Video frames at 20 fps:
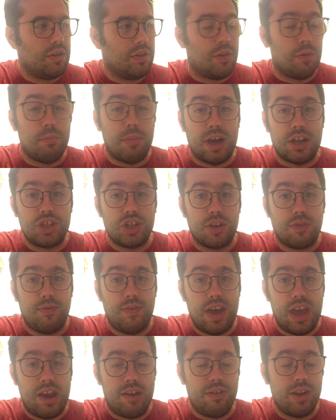The magic
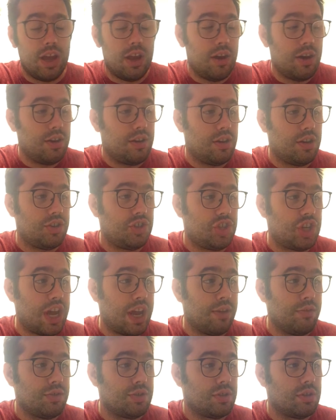fairy heard her
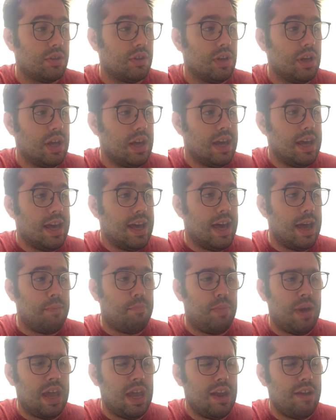shout.
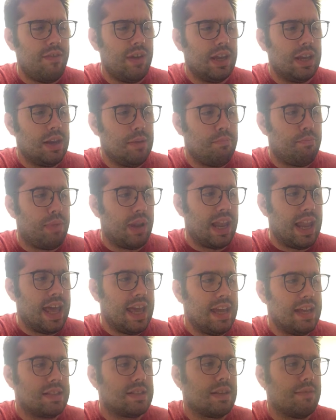Appearing in a
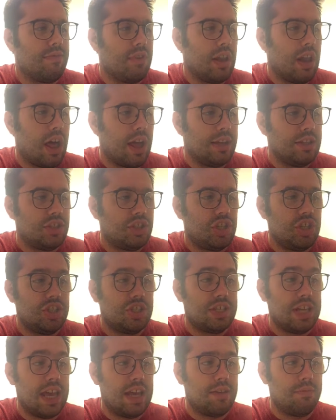blaze of light, she
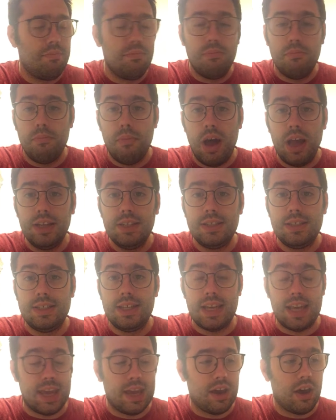said, "My
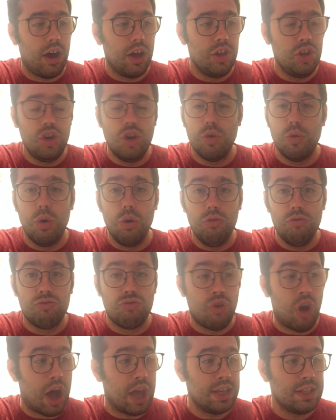dear, are you all
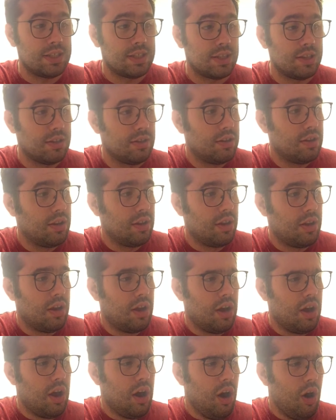right?"
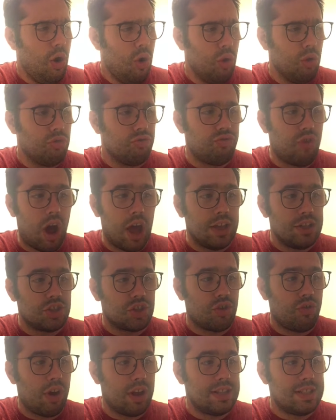"All right,"
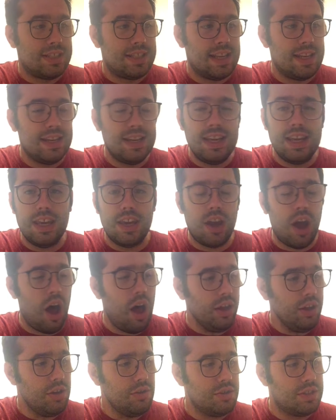cried Cindy.
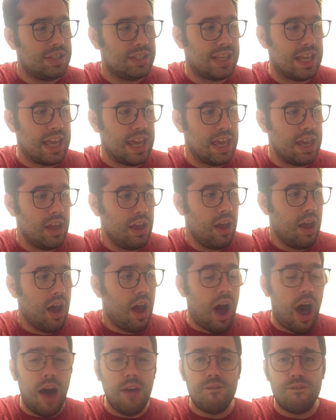"Can't you see?
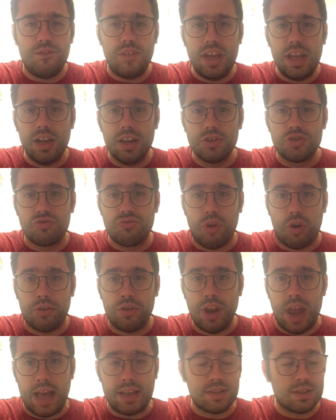I feel as
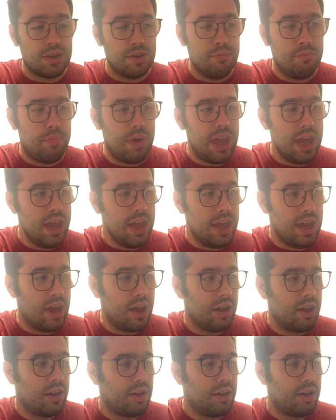rotten as can be."